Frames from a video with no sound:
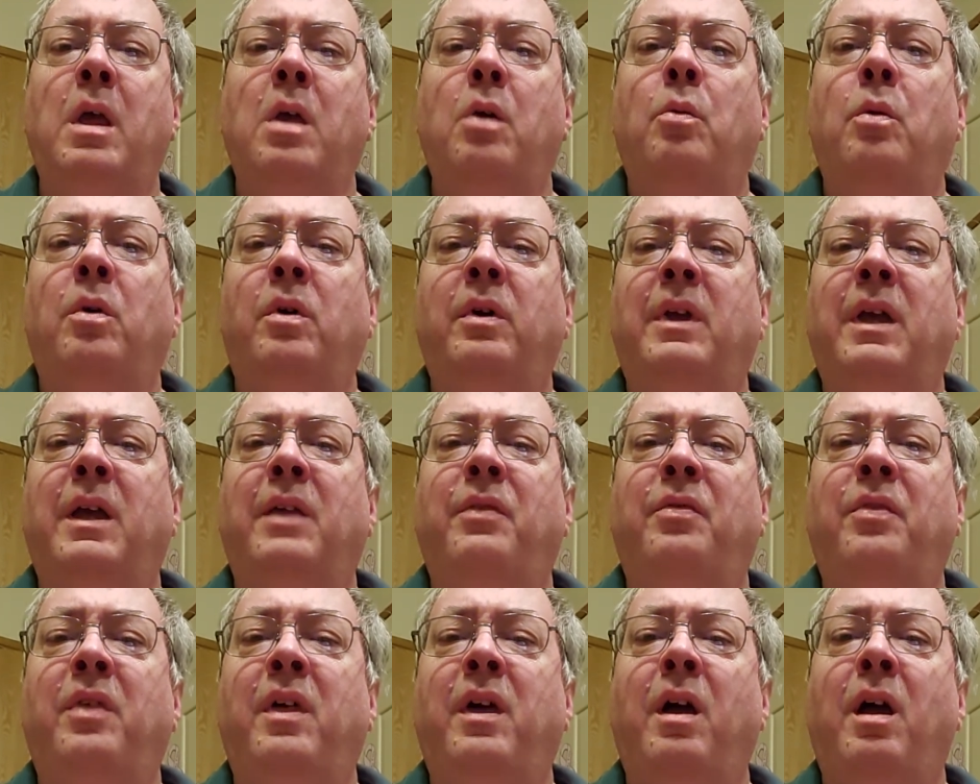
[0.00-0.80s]
We'll
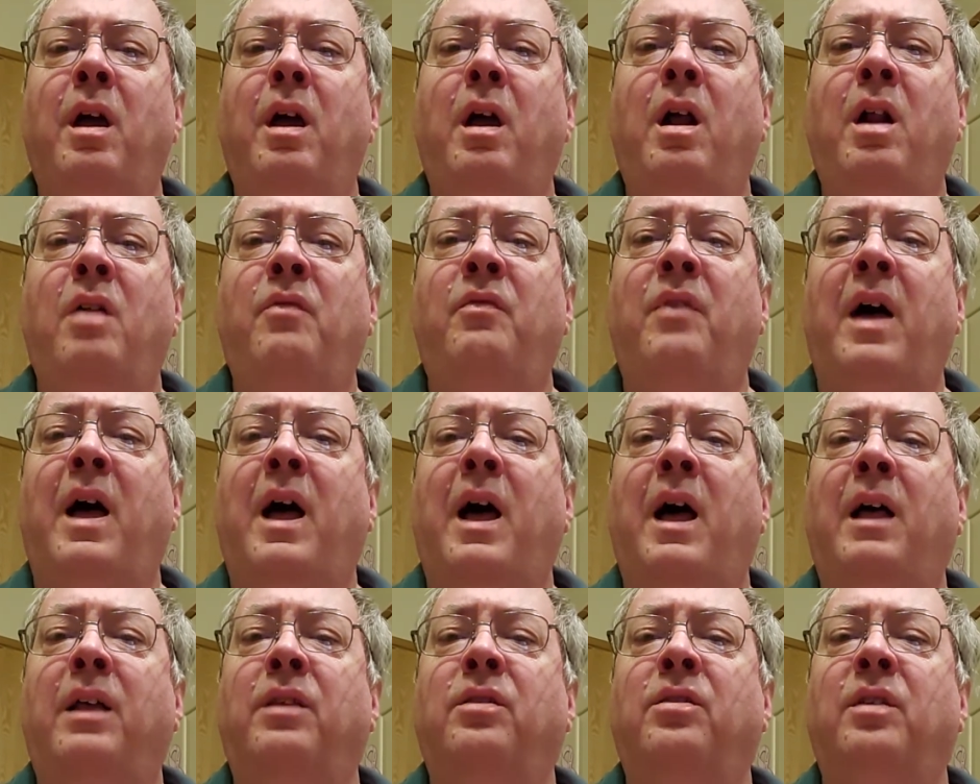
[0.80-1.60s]
get there
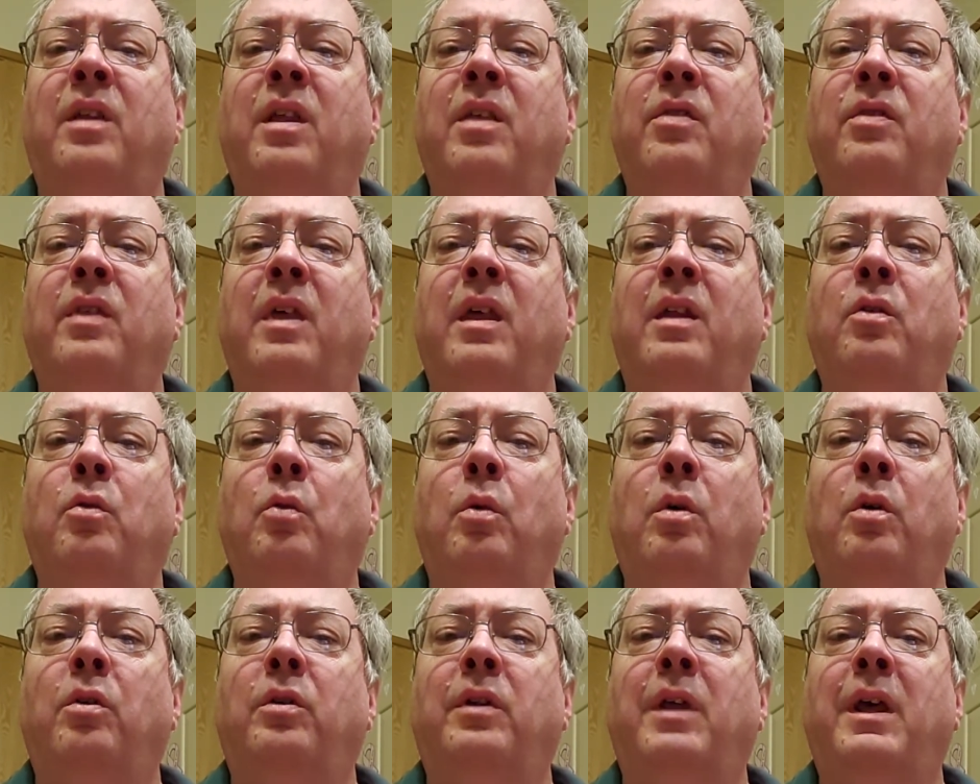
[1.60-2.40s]
fast and then
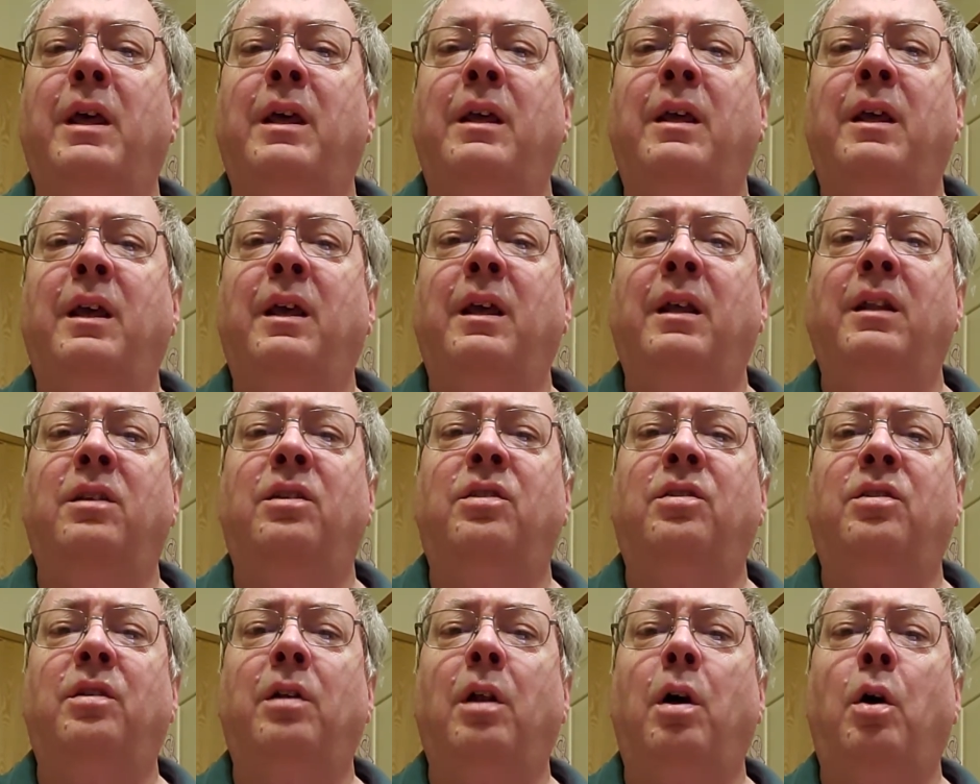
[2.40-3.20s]
we'll take it
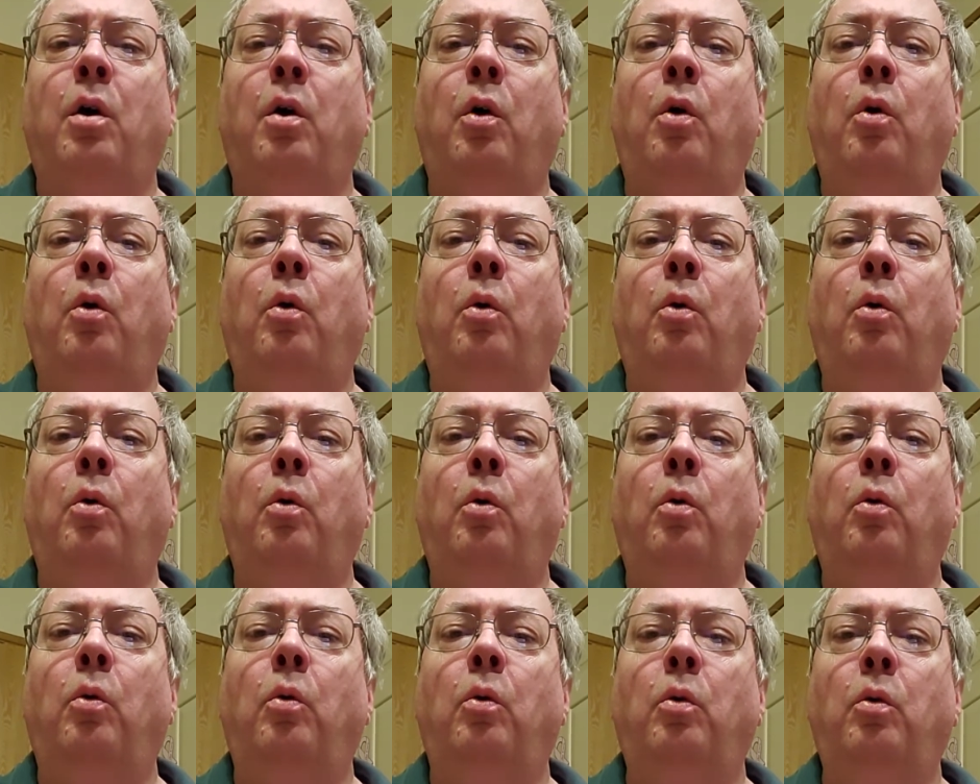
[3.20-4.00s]

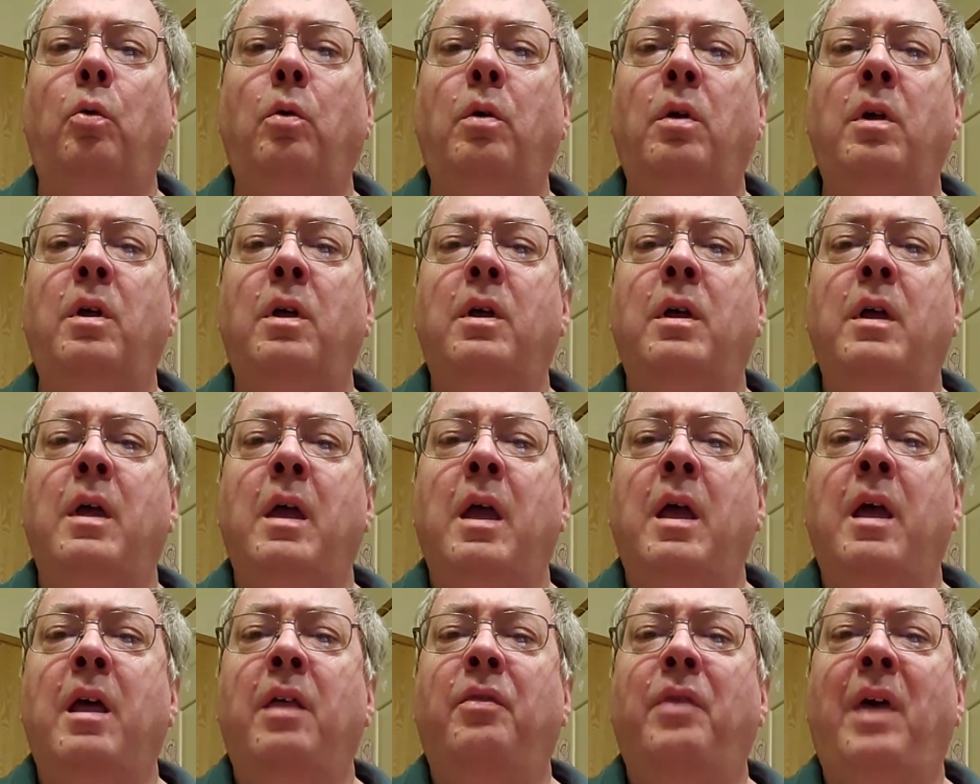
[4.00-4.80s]
slow.
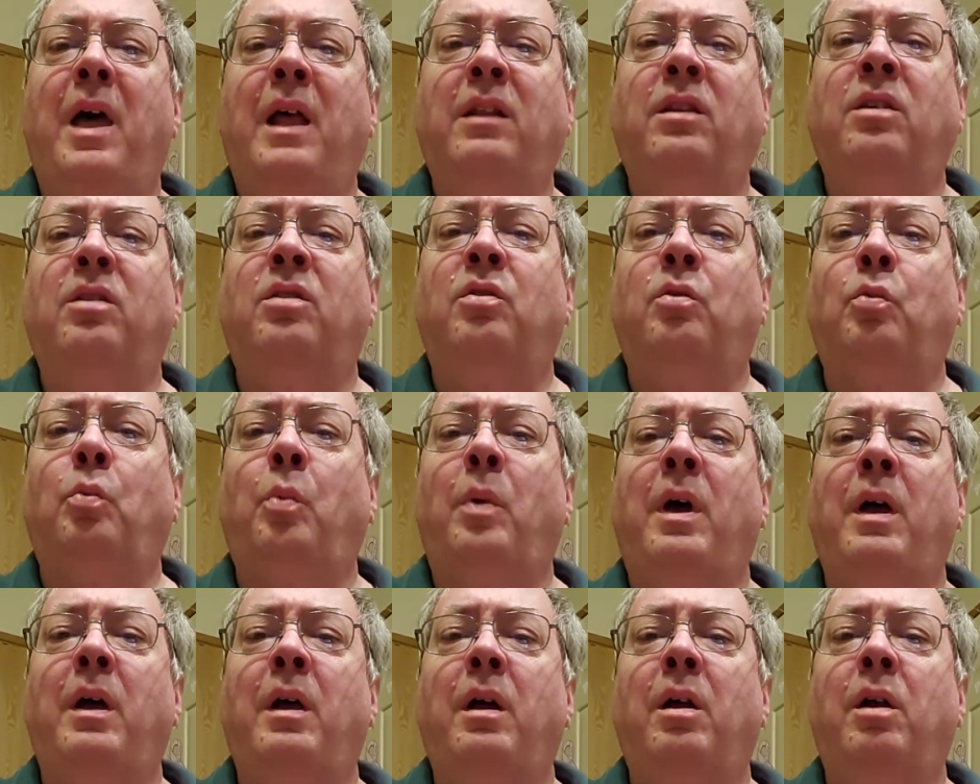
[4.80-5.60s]
That's
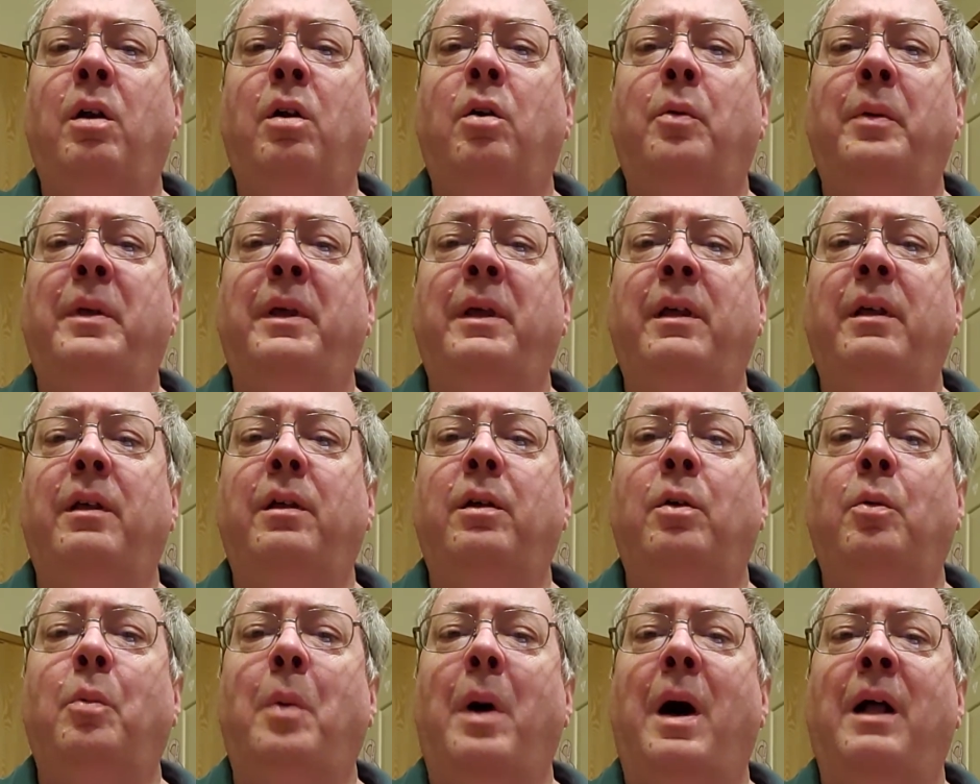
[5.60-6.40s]
where
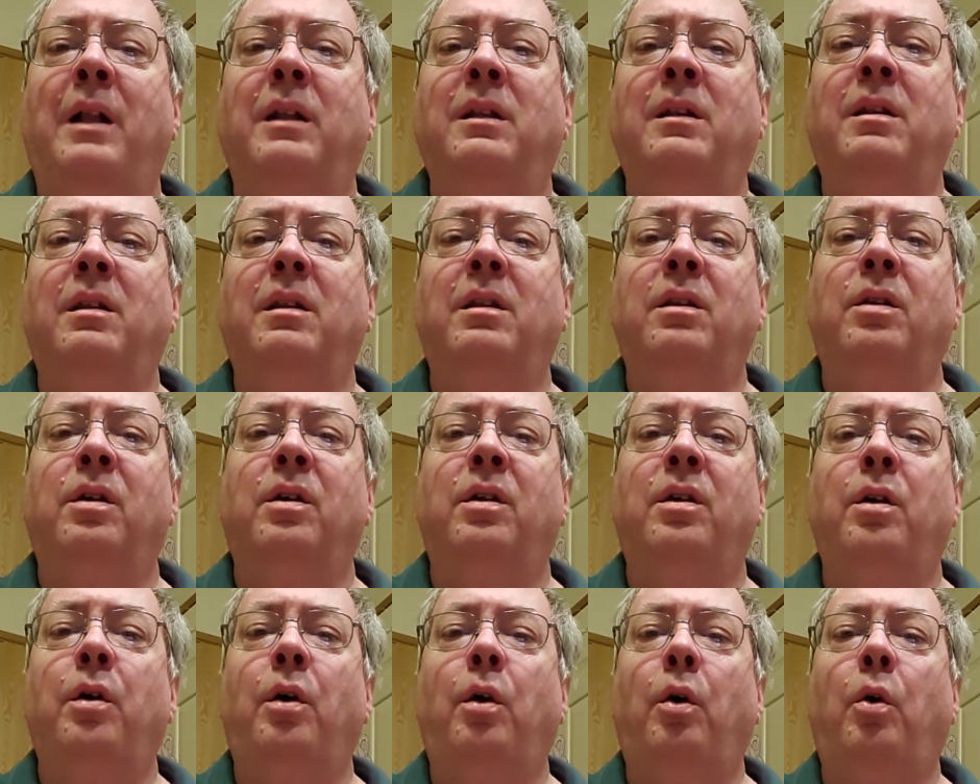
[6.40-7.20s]
we want to
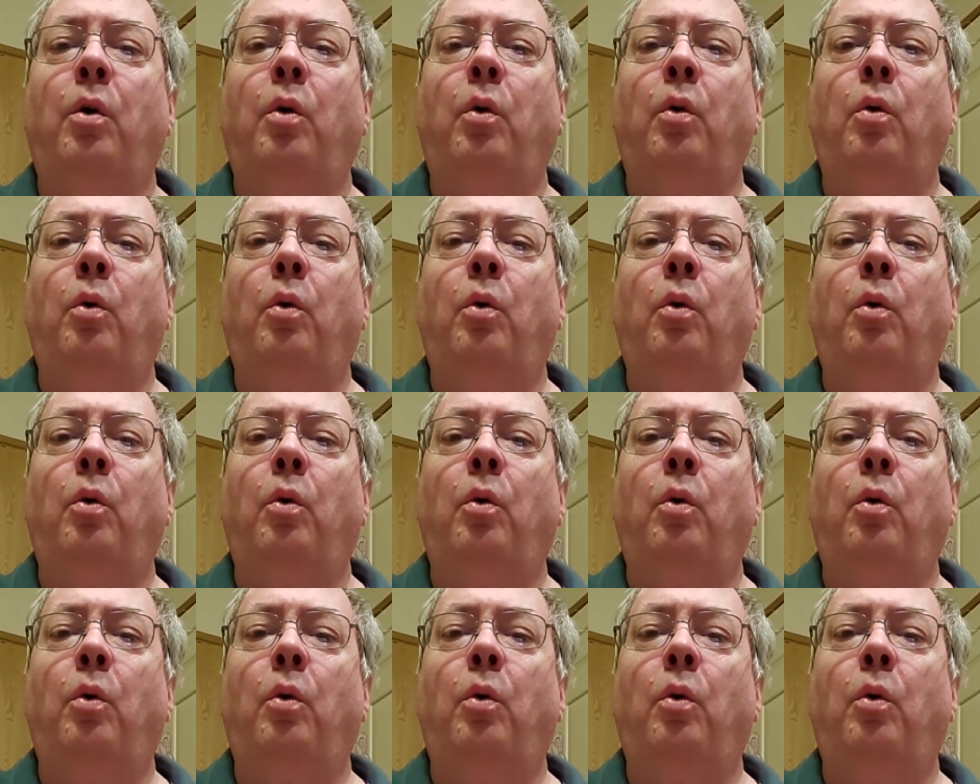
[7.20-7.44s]
go.